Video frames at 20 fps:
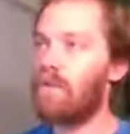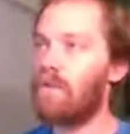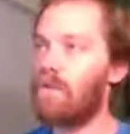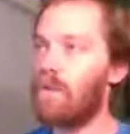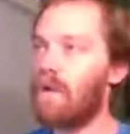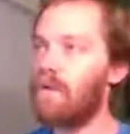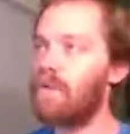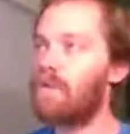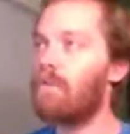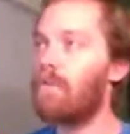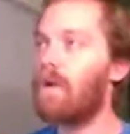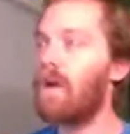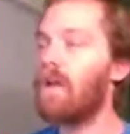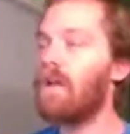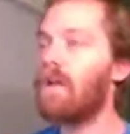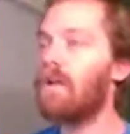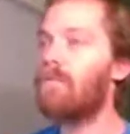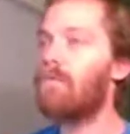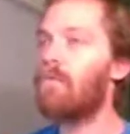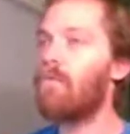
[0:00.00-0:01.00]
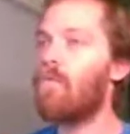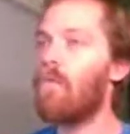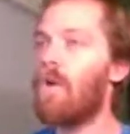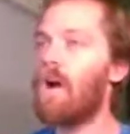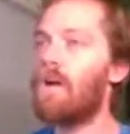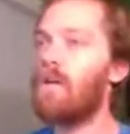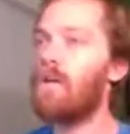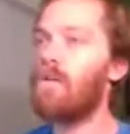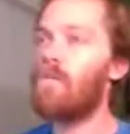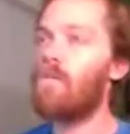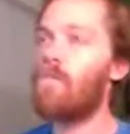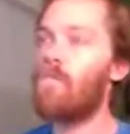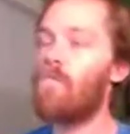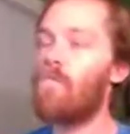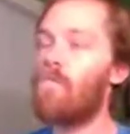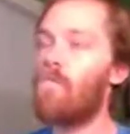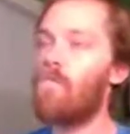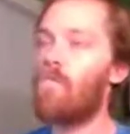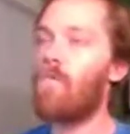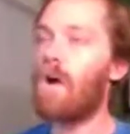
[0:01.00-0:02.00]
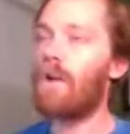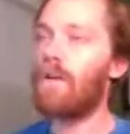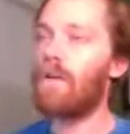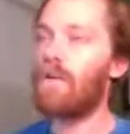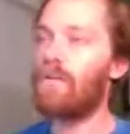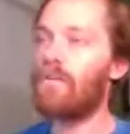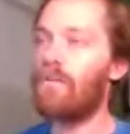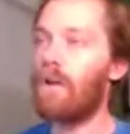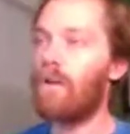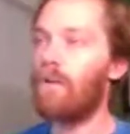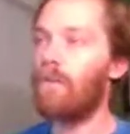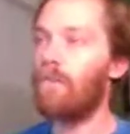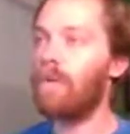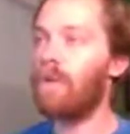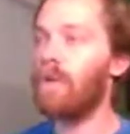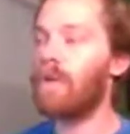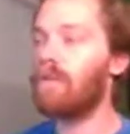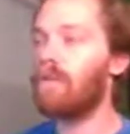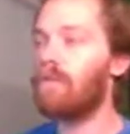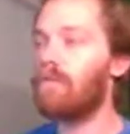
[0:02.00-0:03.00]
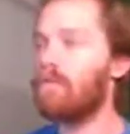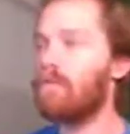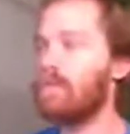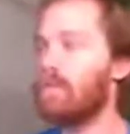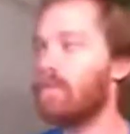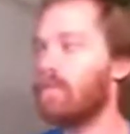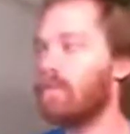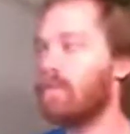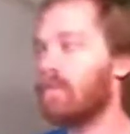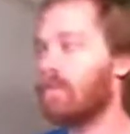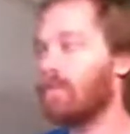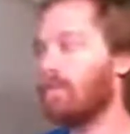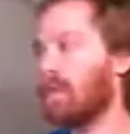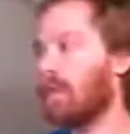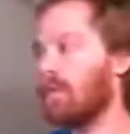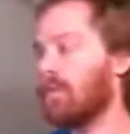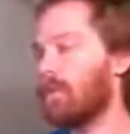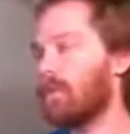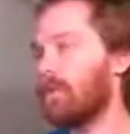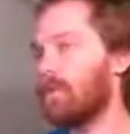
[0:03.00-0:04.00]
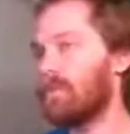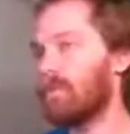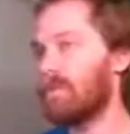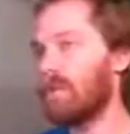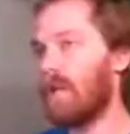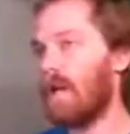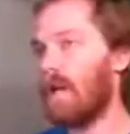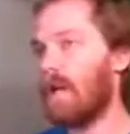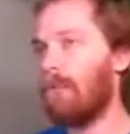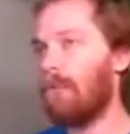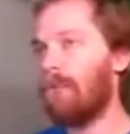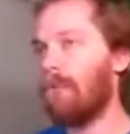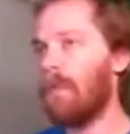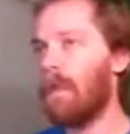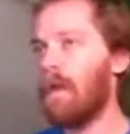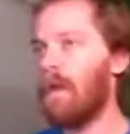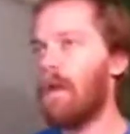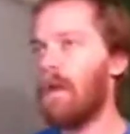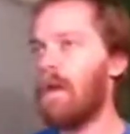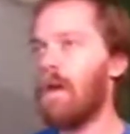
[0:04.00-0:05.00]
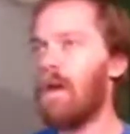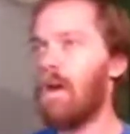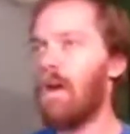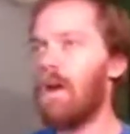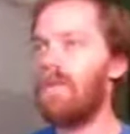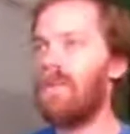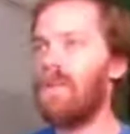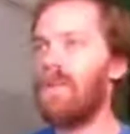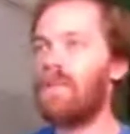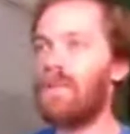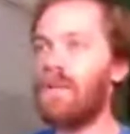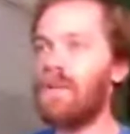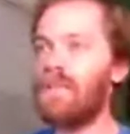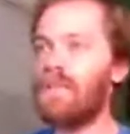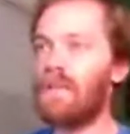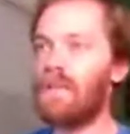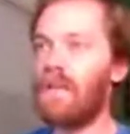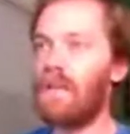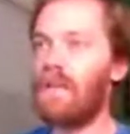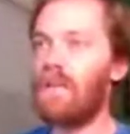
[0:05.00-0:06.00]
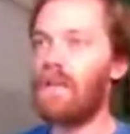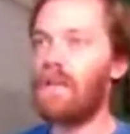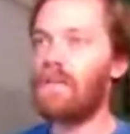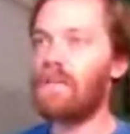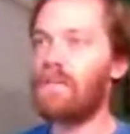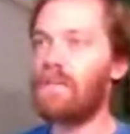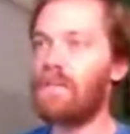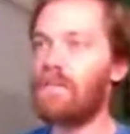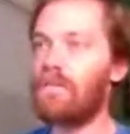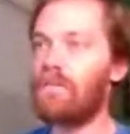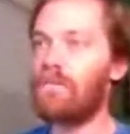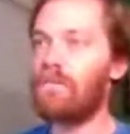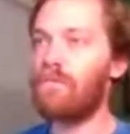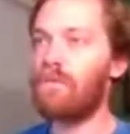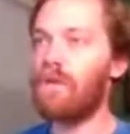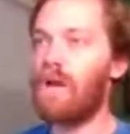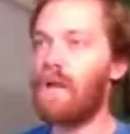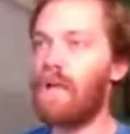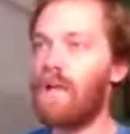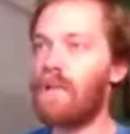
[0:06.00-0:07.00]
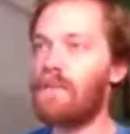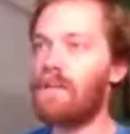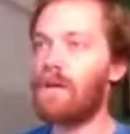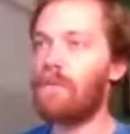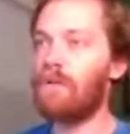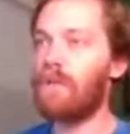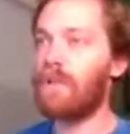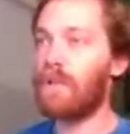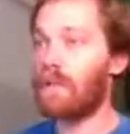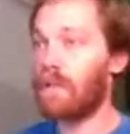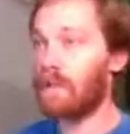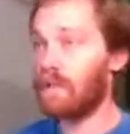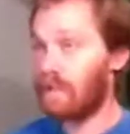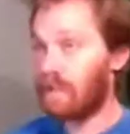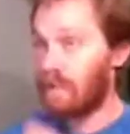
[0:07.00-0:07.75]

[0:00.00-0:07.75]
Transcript: as much, but while you're developing, you'll be able to use that. The other nice thing that does is I can double click on